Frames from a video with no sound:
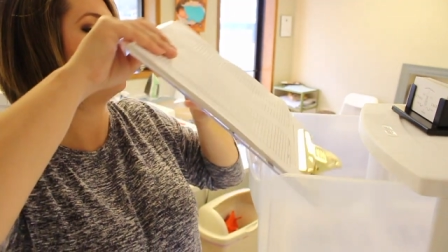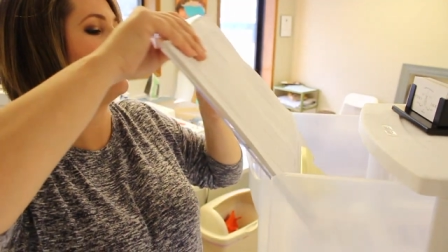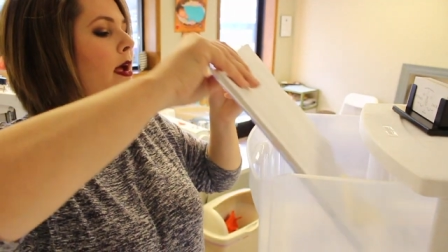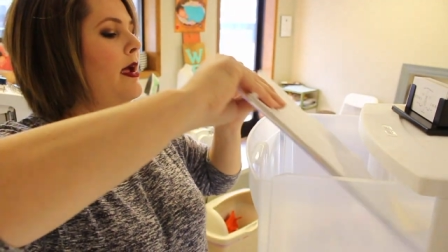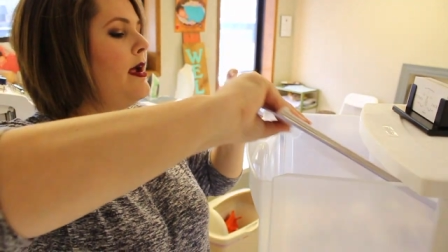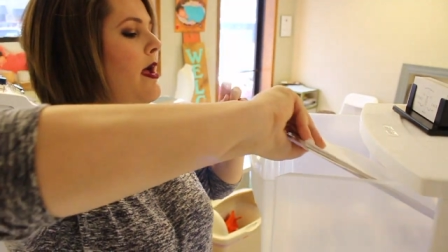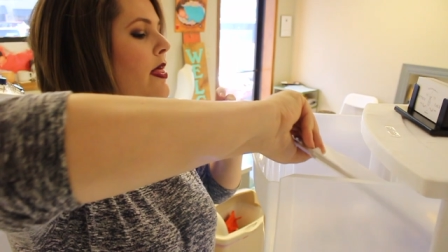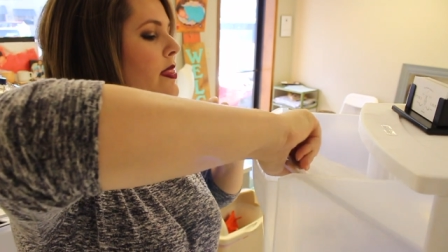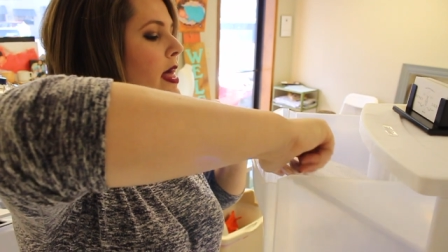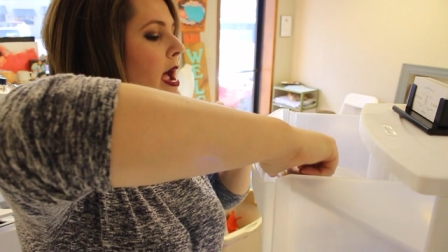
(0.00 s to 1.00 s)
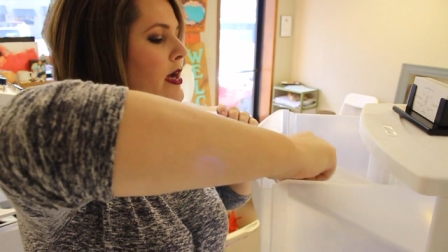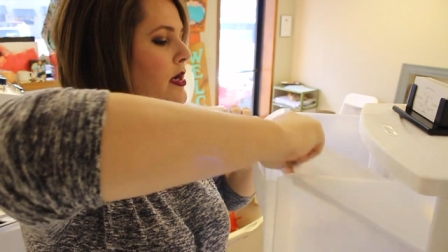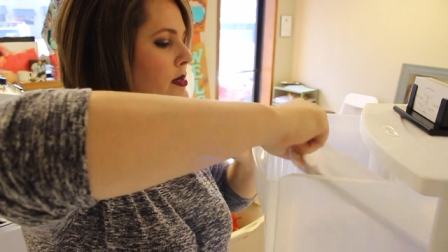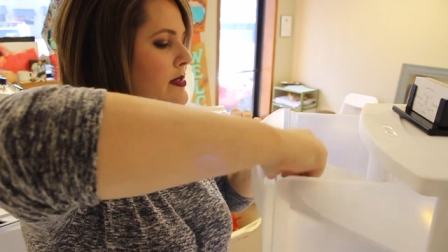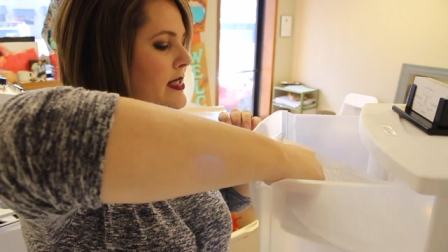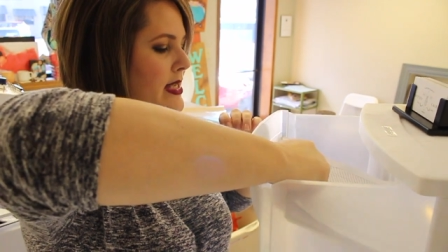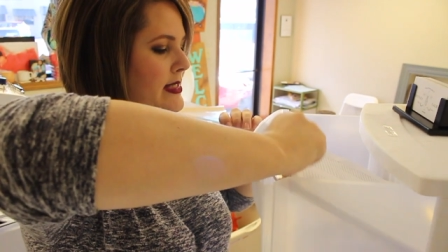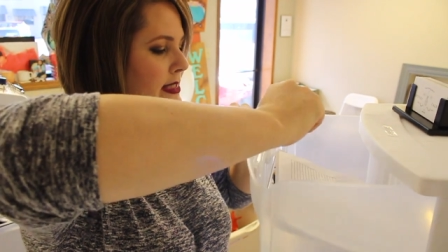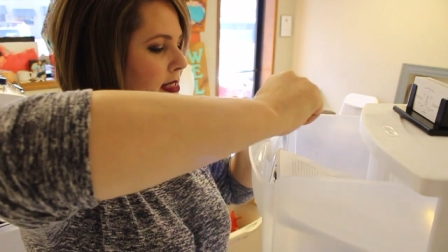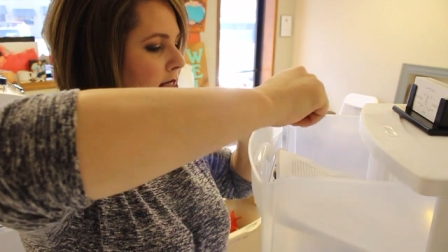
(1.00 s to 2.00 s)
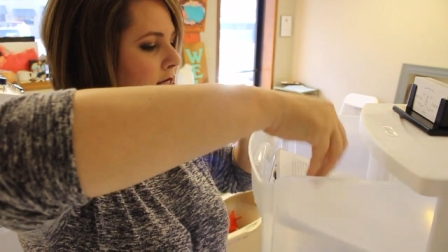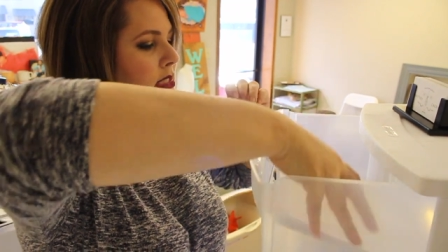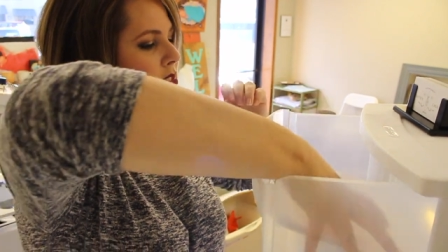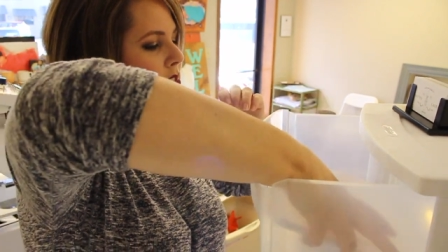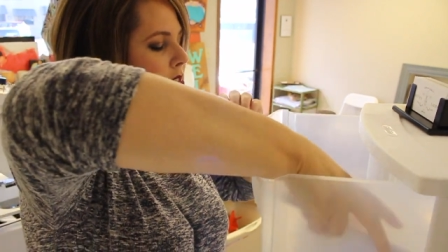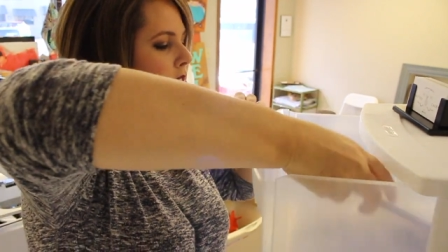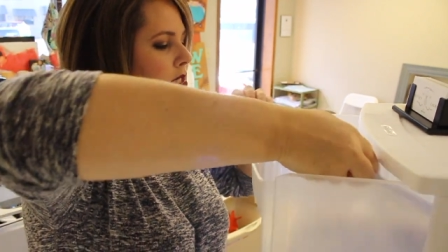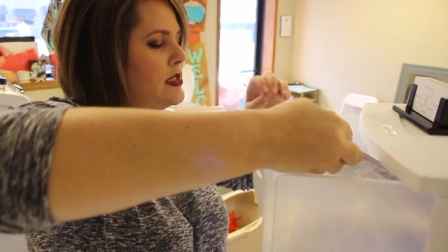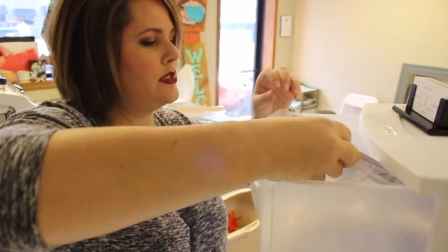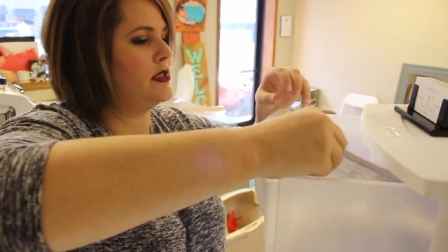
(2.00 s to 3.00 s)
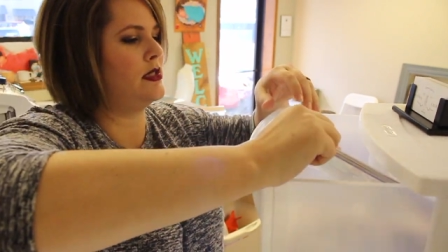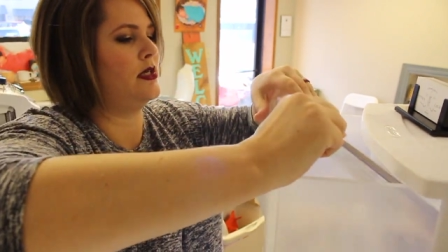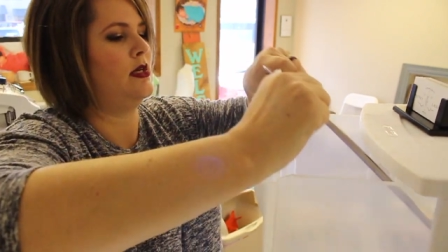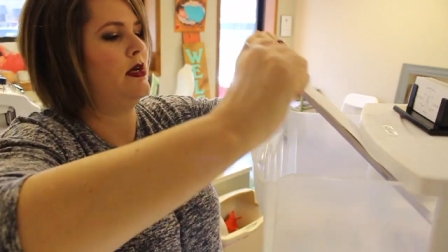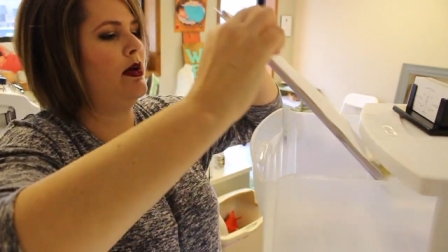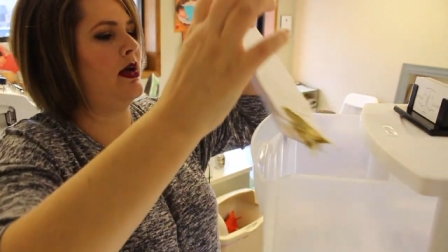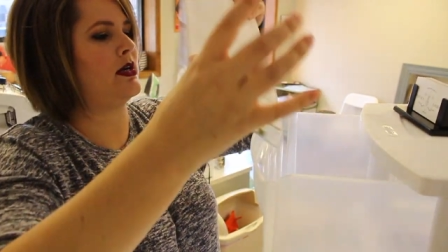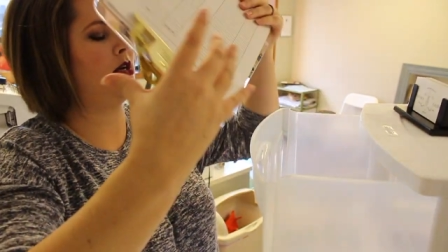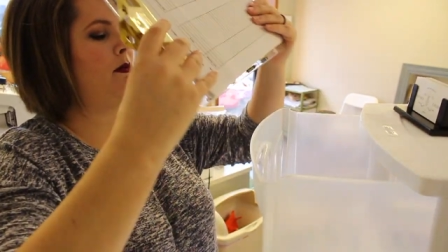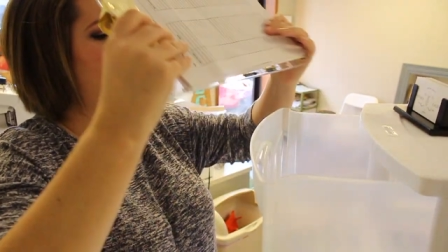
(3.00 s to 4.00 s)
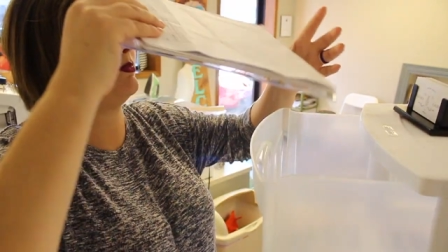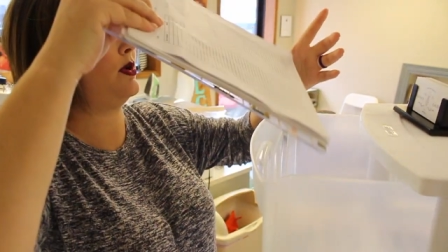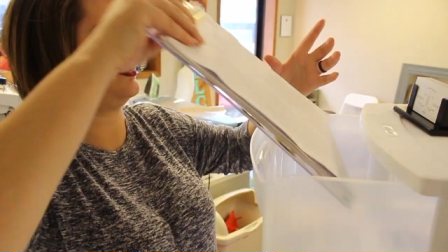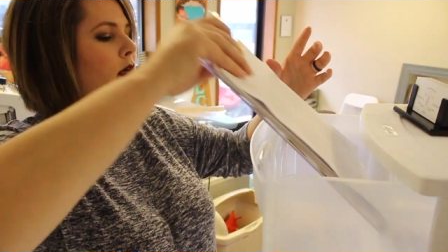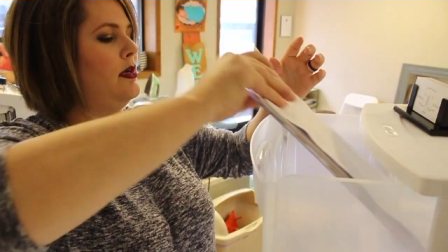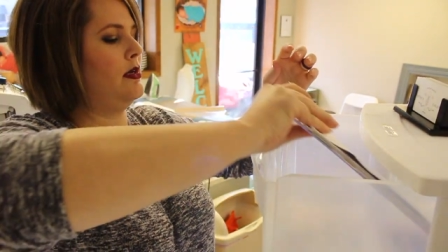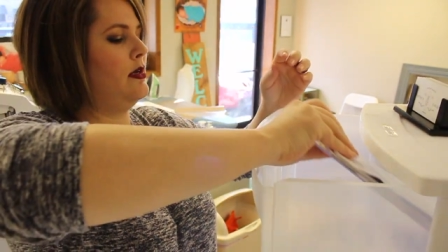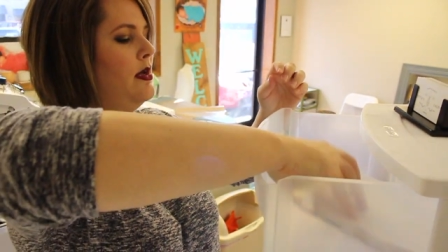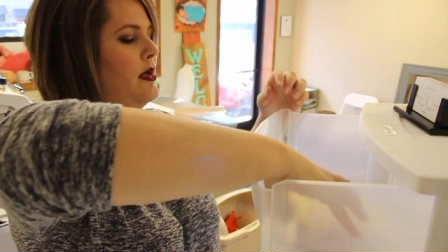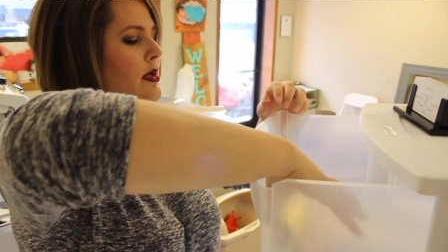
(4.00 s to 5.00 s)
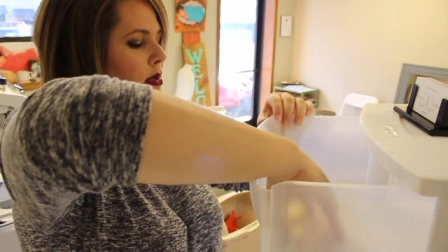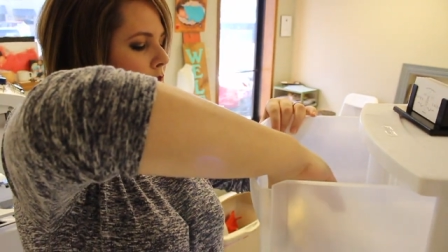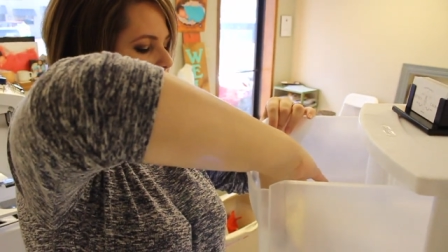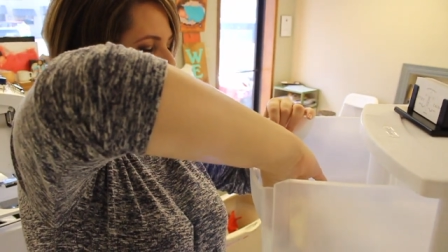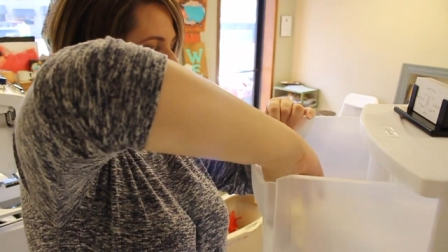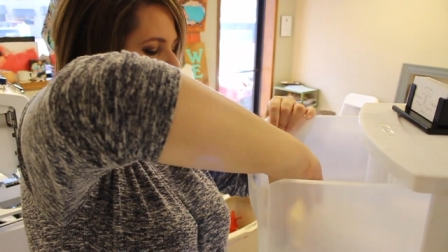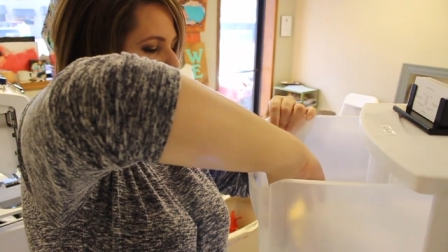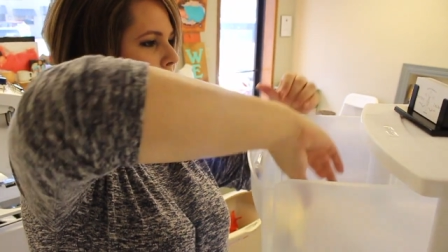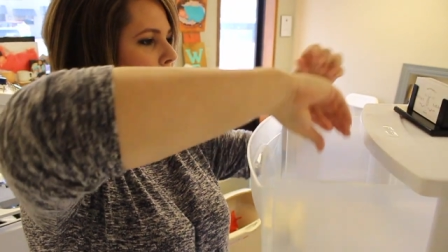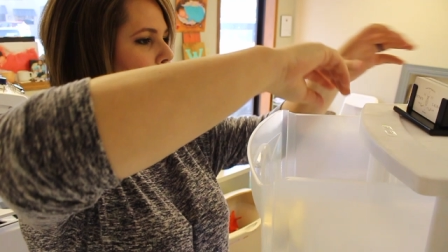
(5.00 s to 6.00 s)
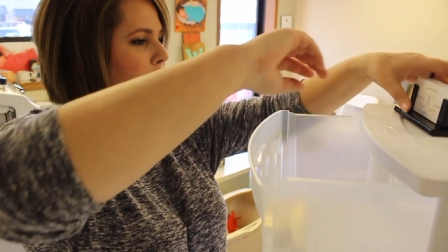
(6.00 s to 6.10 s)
Okay, that goes inside. Actually, I want to put it this way.